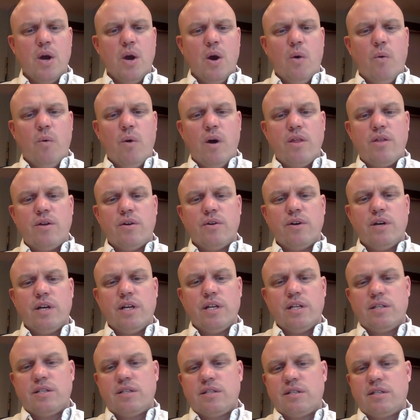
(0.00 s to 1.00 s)
whether
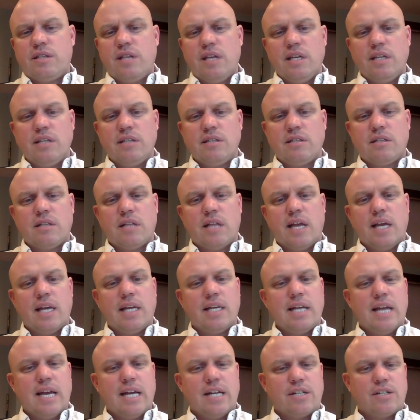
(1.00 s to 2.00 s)
it's things like
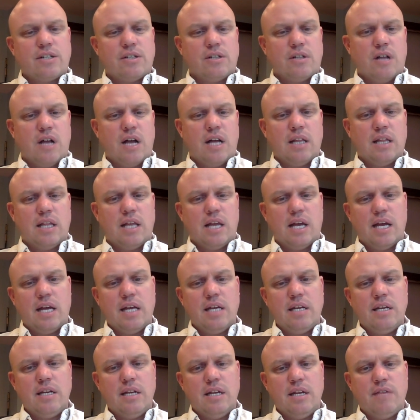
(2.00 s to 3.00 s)
national
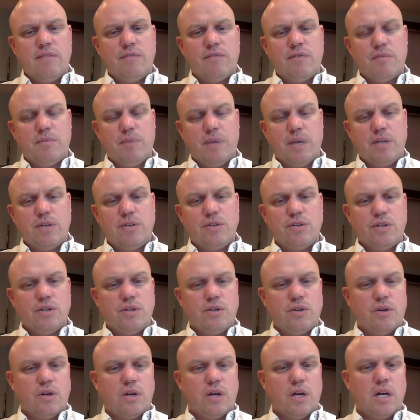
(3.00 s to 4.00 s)
hotline
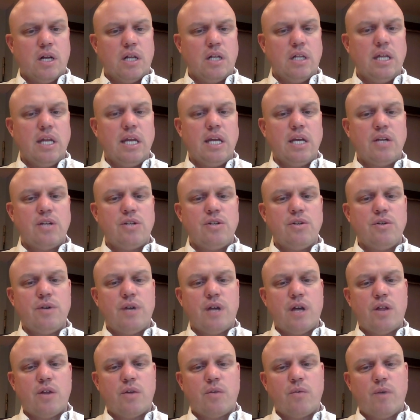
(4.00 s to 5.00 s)
information, a link to
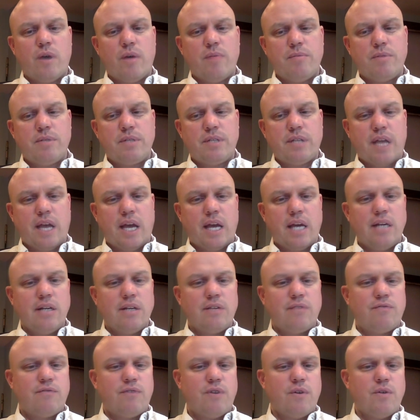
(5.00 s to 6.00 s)
another
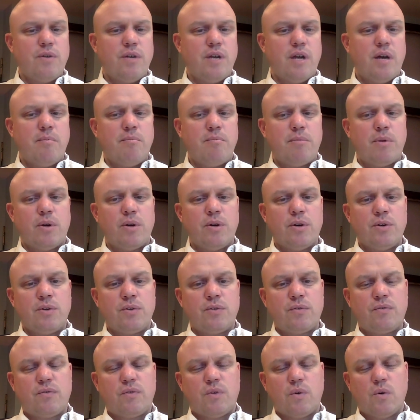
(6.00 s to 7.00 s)
website, phone
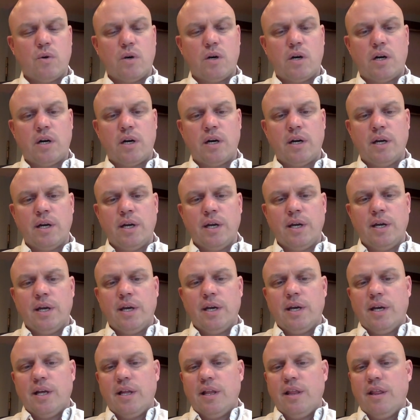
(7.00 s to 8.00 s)
numbers for
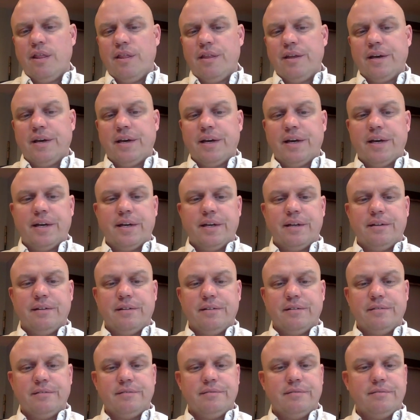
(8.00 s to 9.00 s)

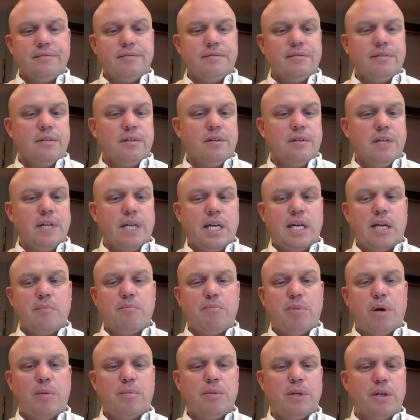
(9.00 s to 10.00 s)
the Lincoln
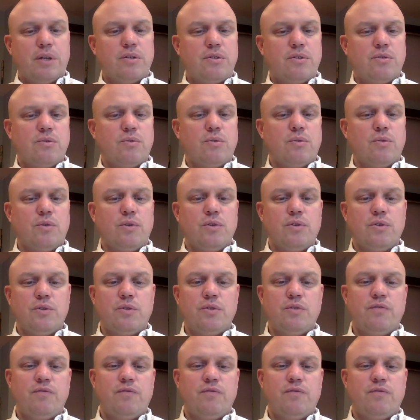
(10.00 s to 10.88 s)
Public Schools